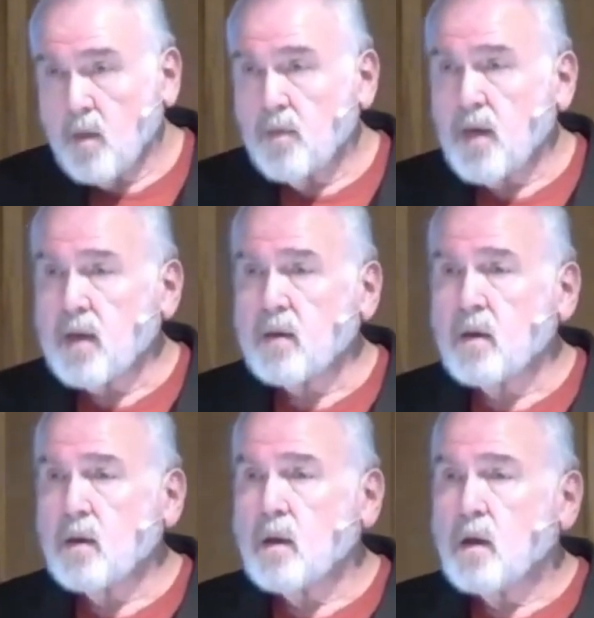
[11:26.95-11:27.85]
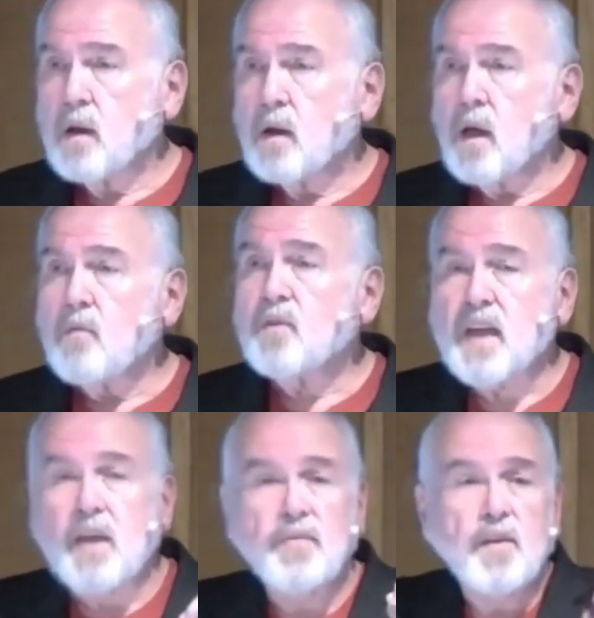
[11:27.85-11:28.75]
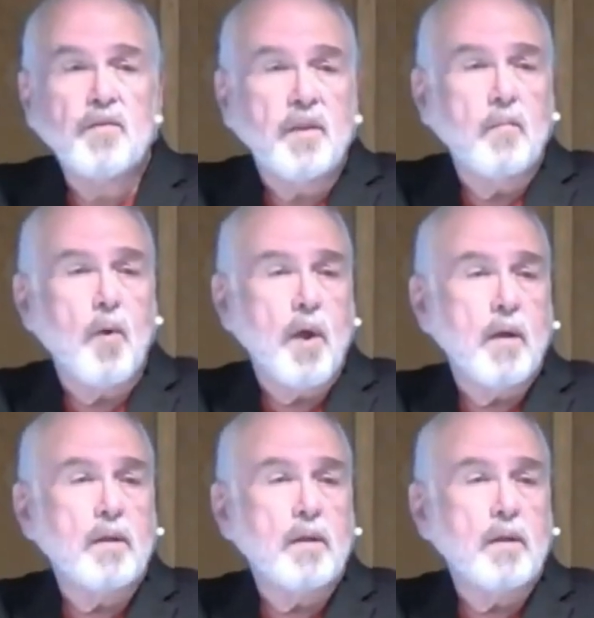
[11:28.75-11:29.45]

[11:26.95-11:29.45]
that love is out there somewhere